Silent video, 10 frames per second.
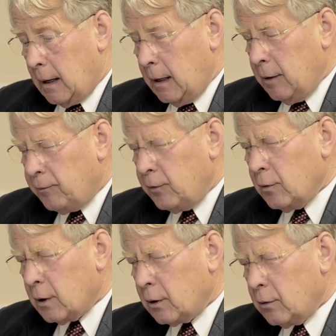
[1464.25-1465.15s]
If
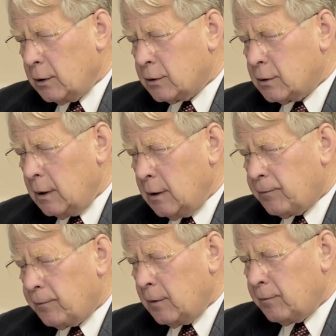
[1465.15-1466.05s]
you are going to,
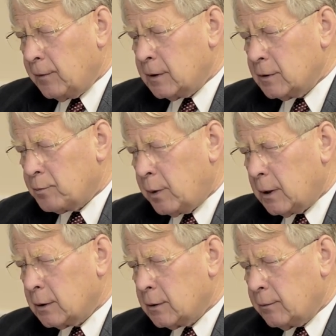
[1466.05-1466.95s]
if it is
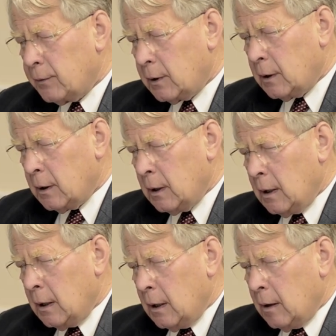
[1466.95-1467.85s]
part of the
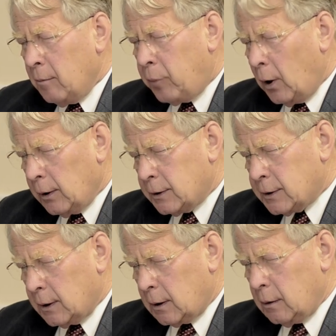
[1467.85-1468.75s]

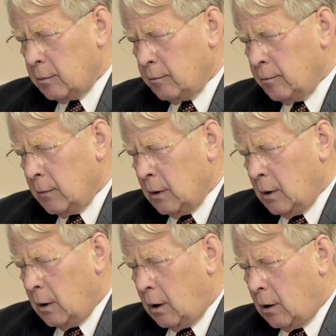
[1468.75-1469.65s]
politic
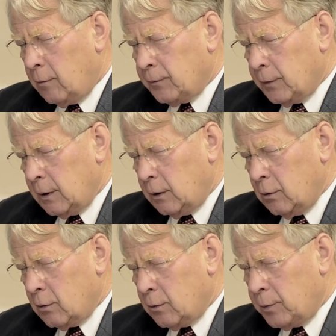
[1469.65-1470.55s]
of the
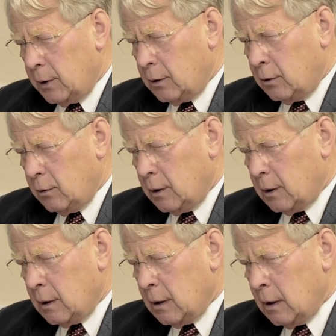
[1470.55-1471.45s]
European
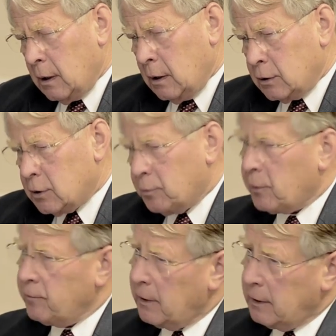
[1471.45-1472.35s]
Union to
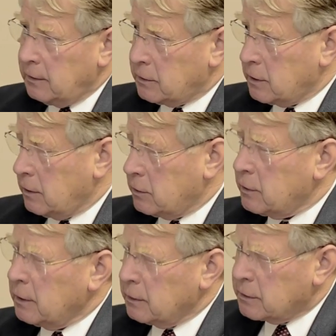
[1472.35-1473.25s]
prevent such
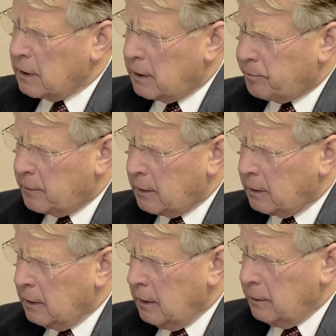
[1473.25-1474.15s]
things
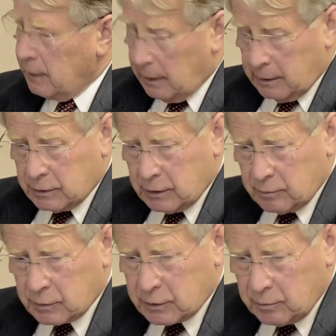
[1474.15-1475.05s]
happening, then it
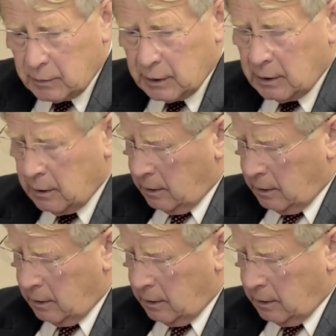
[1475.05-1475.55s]
seems to me